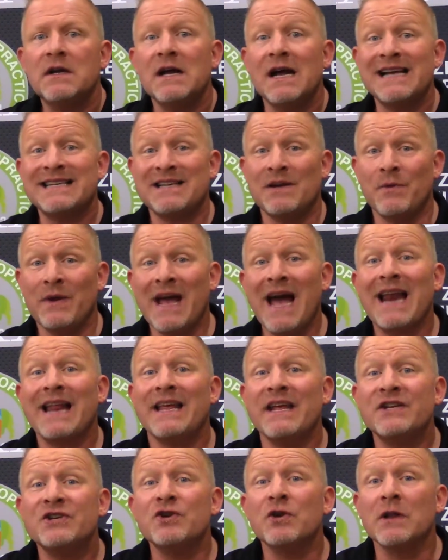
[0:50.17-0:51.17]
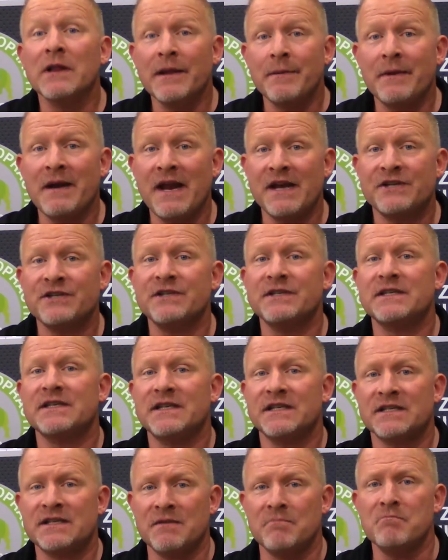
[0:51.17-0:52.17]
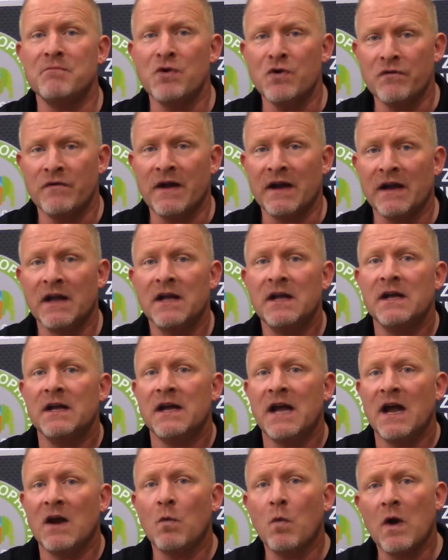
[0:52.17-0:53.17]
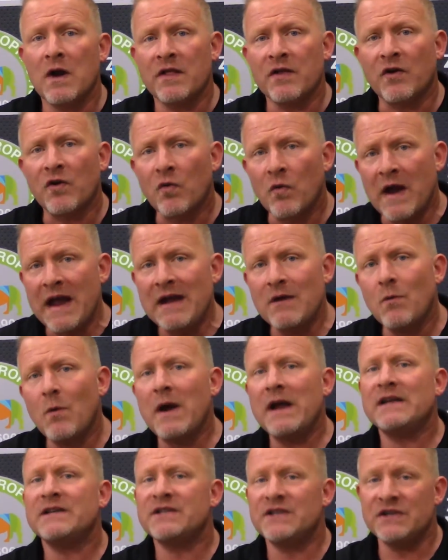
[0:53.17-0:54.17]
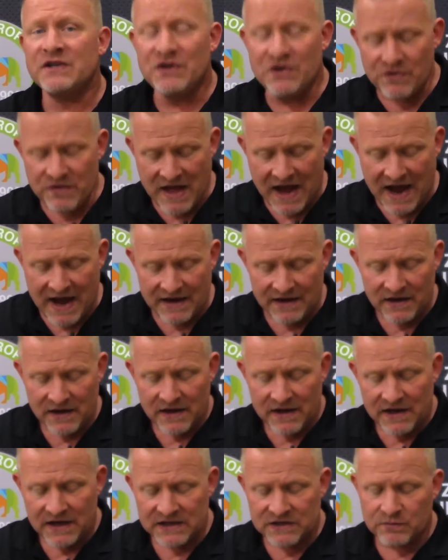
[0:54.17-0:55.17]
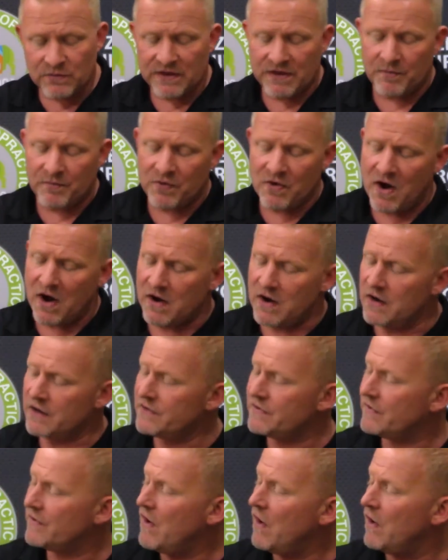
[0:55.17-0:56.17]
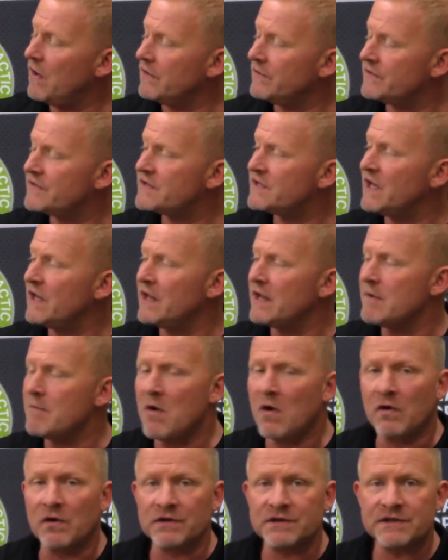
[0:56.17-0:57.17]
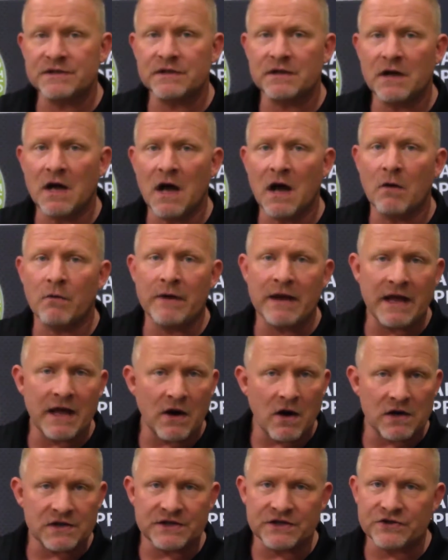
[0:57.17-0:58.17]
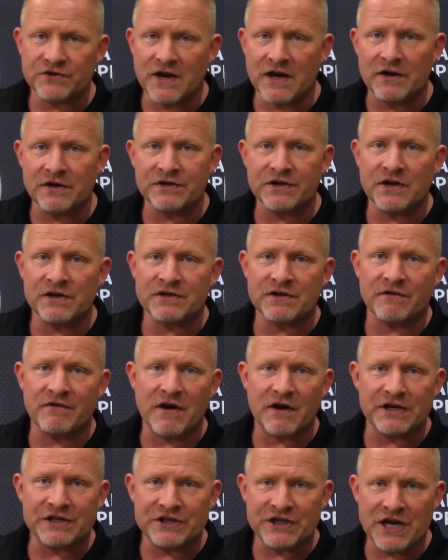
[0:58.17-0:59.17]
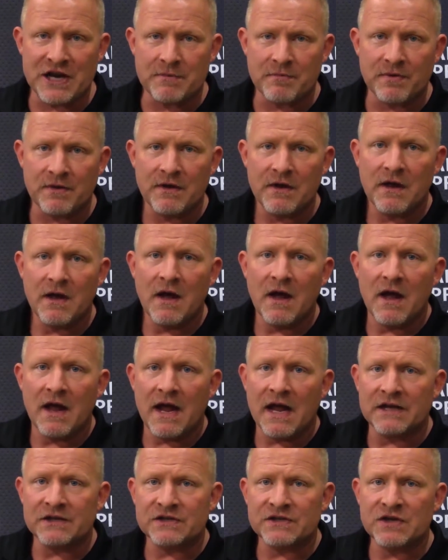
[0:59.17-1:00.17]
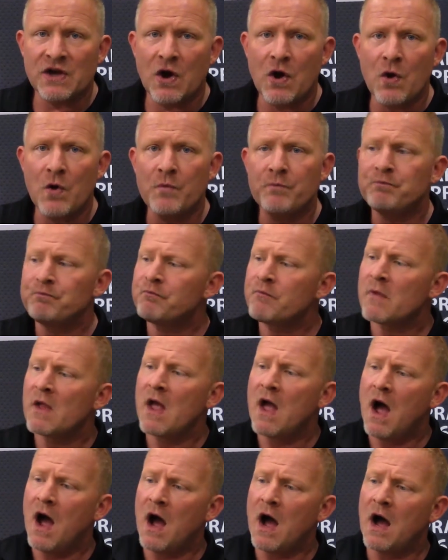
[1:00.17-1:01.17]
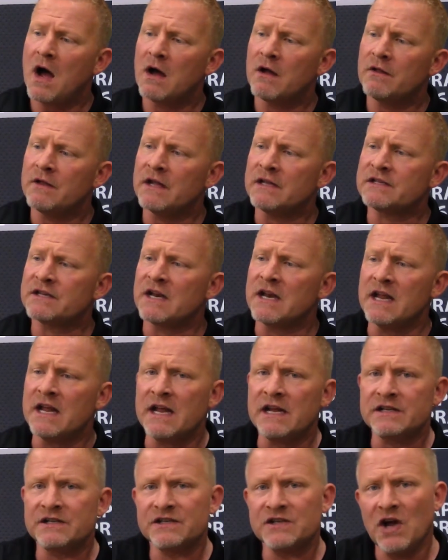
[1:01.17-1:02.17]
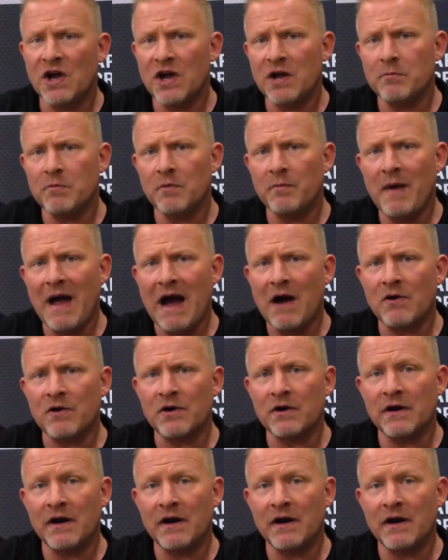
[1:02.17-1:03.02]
I say, we got to get your elimination system moving. And one of the great ways to do that is with a product called psyllium holes. We get ours at Trader Joe's. They're very cheap. And so it's an insoluble powder.